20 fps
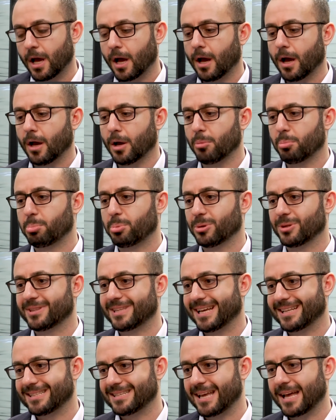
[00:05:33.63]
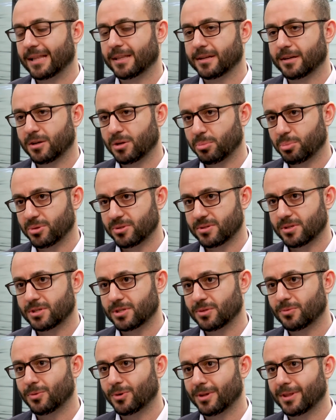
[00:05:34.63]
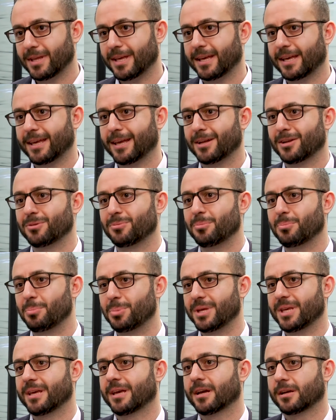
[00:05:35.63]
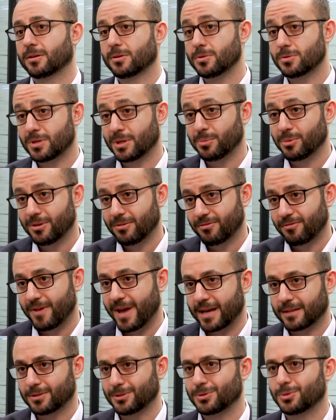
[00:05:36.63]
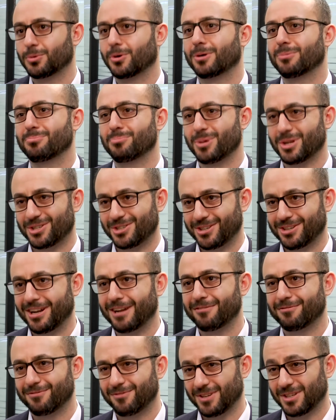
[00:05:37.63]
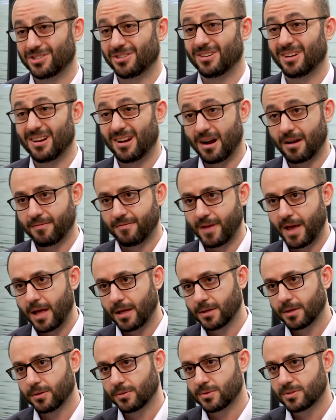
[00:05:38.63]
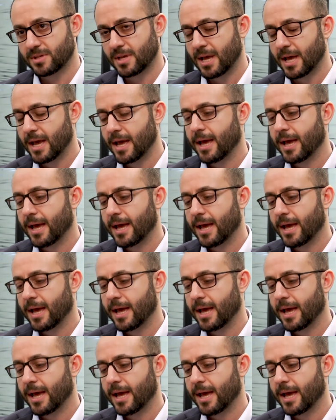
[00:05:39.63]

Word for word: Uh, put that talent in a position where they can be a contributing factor to our mission, our vision, and our values.